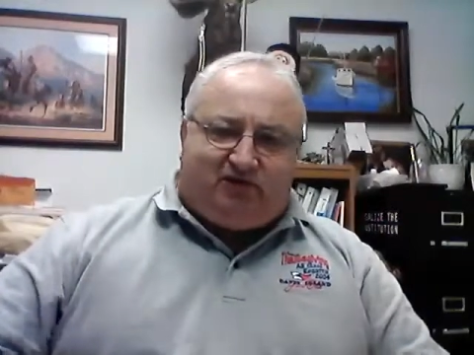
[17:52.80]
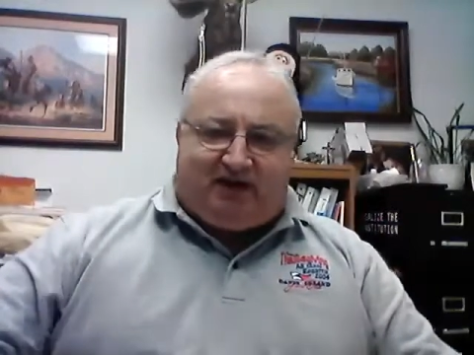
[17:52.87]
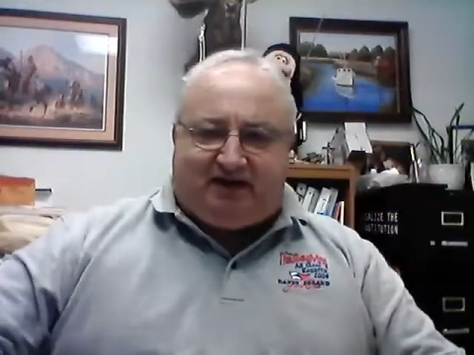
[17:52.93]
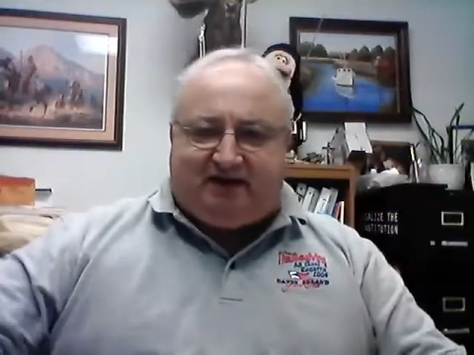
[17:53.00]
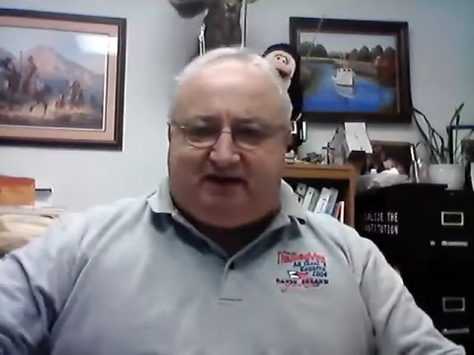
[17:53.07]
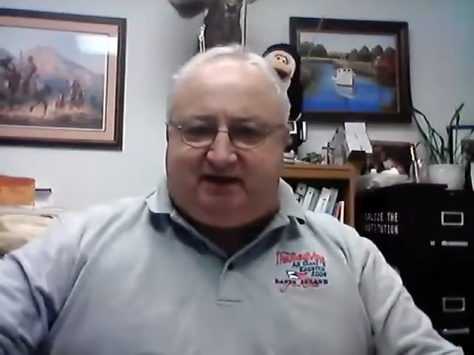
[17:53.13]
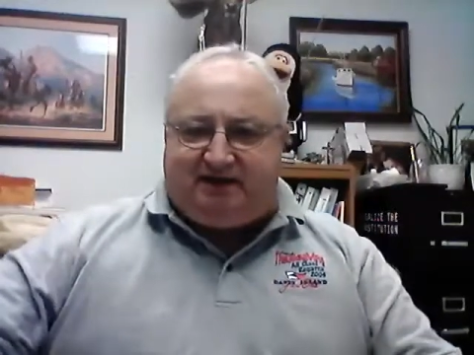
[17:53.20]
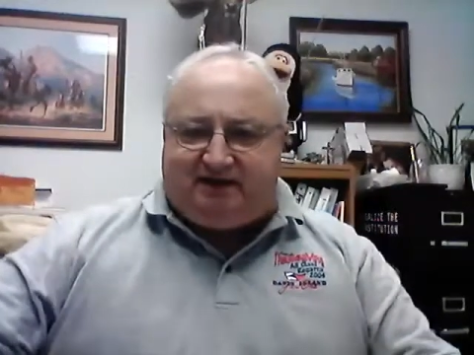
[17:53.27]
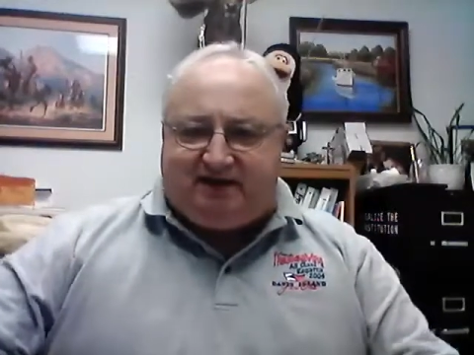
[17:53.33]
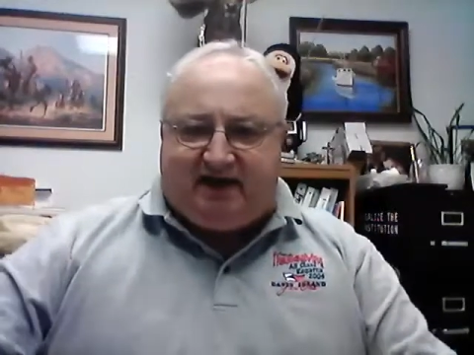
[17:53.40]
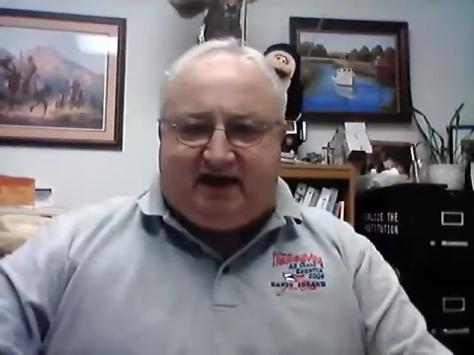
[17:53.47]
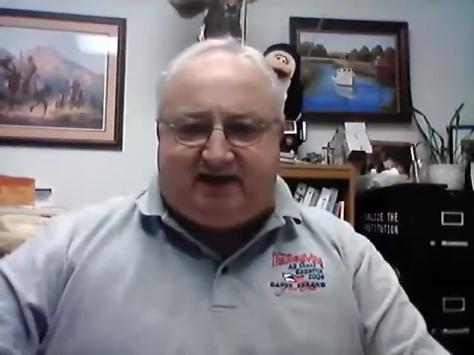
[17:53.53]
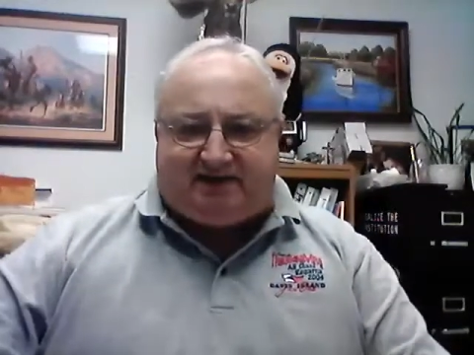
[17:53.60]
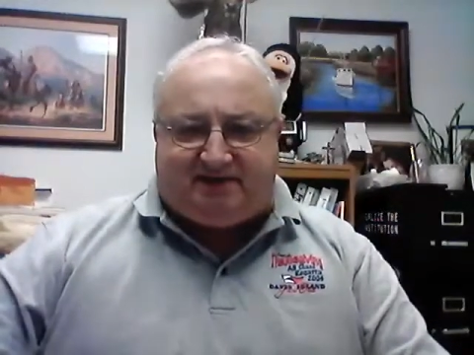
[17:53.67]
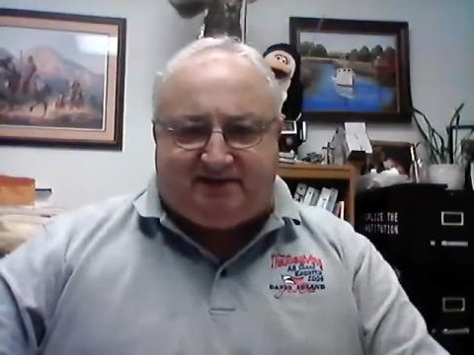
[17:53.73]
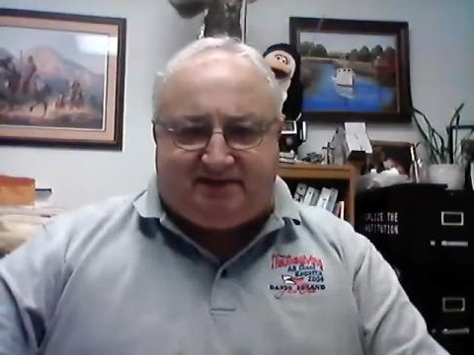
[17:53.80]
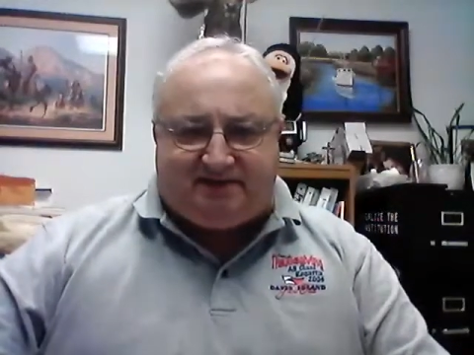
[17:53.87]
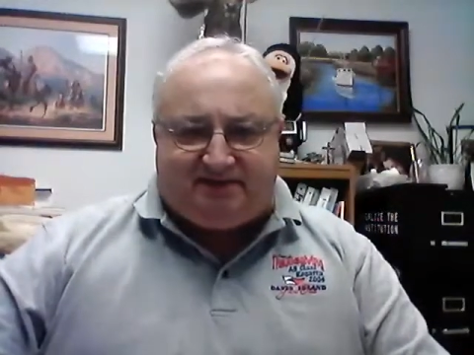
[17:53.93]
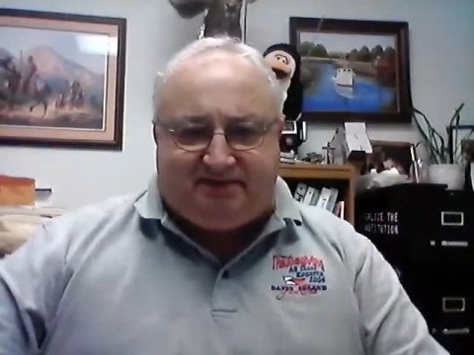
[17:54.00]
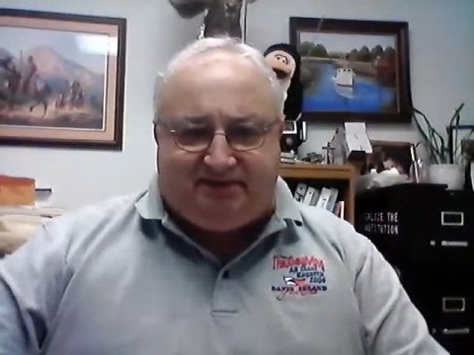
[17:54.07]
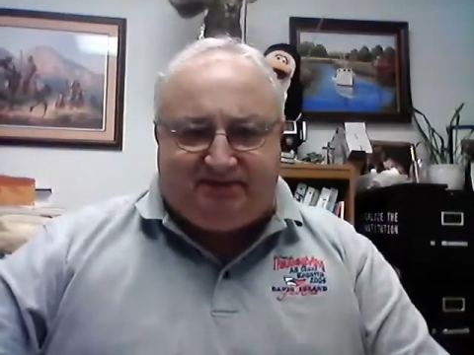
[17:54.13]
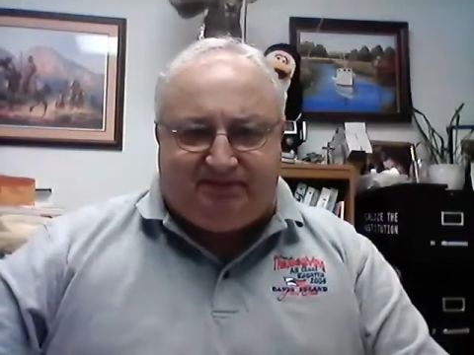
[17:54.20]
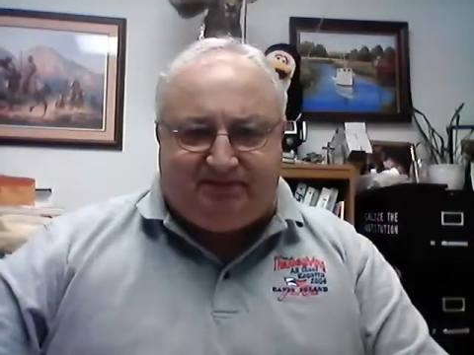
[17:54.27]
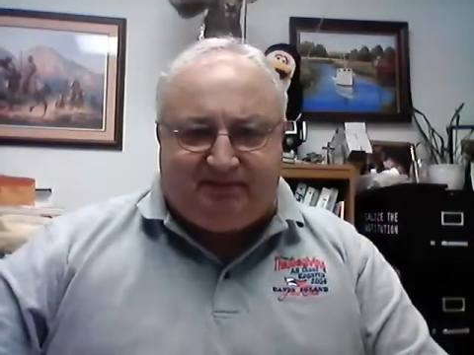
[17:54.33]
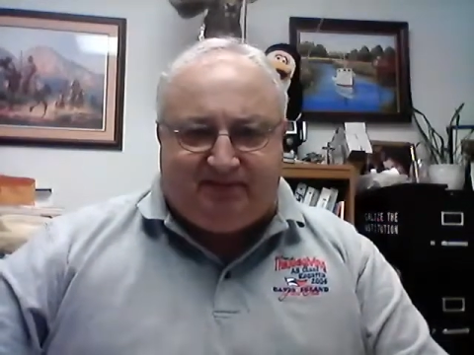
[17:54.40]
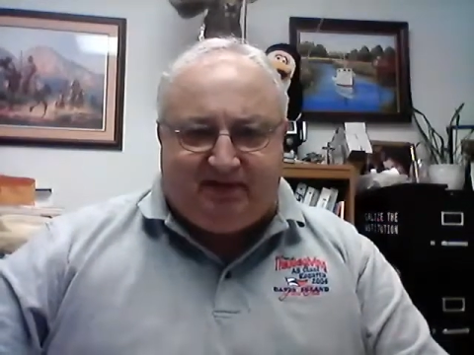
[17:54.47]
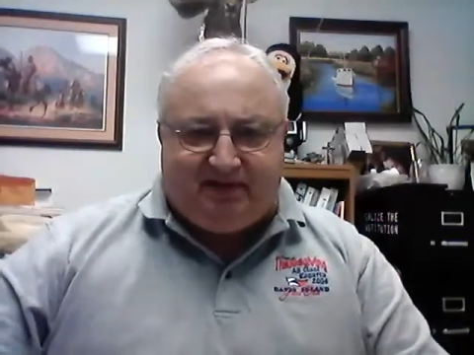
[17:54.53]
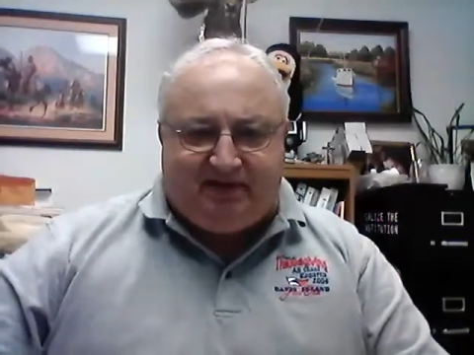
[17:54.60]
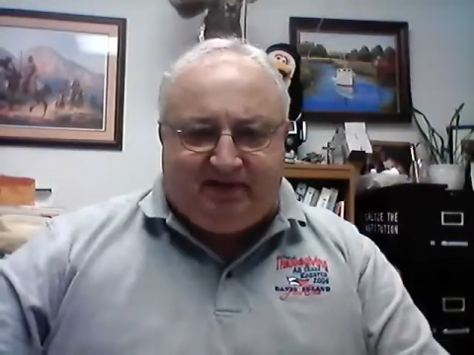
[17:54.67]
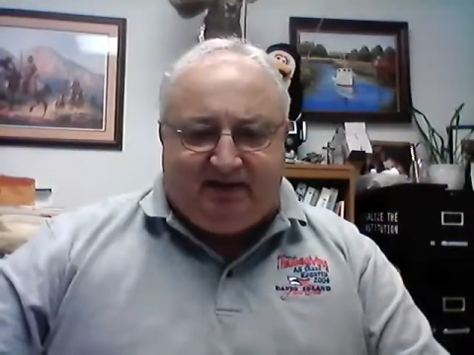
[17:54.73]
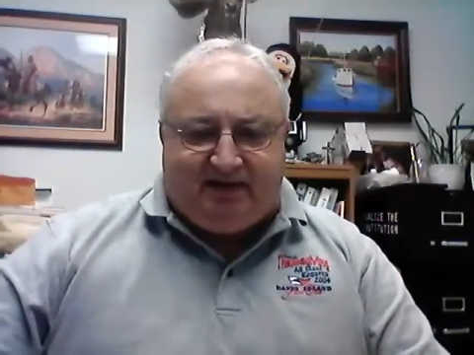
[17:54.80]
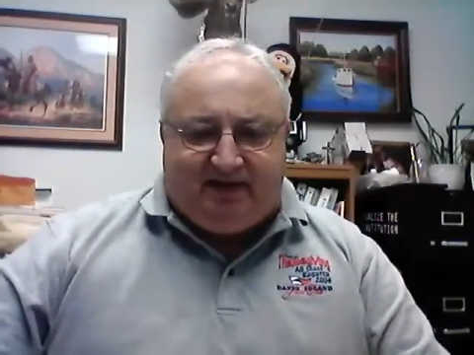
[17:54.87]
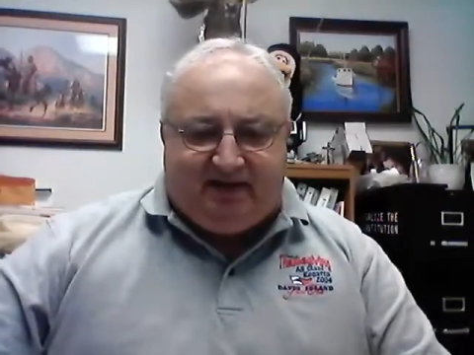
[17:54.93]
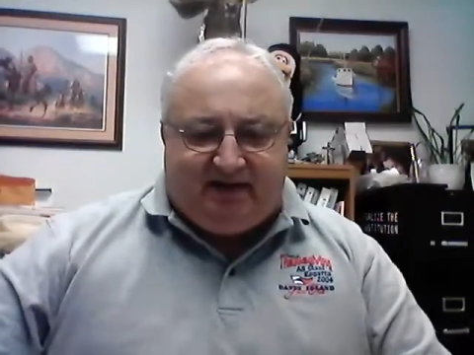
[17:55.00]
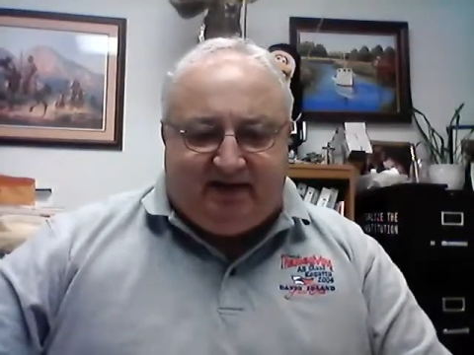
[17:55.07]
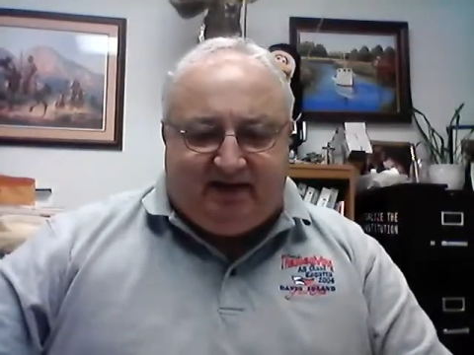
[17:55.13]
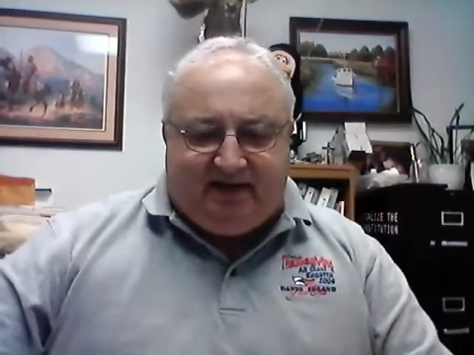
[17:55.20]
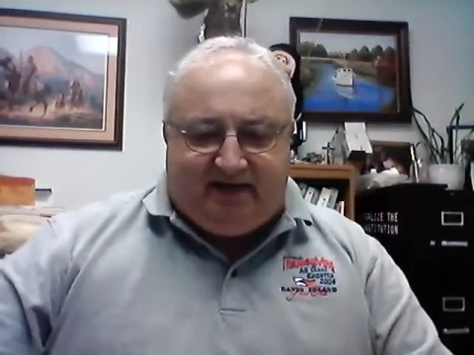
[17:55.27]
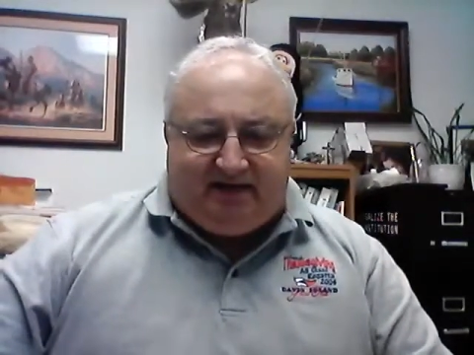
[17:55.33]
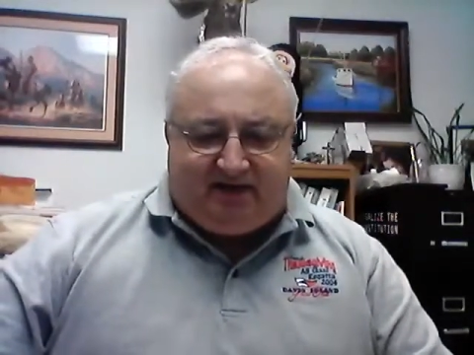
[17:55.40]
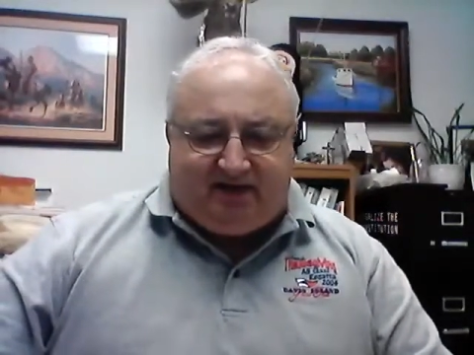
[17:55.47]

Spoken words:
taking in taxes in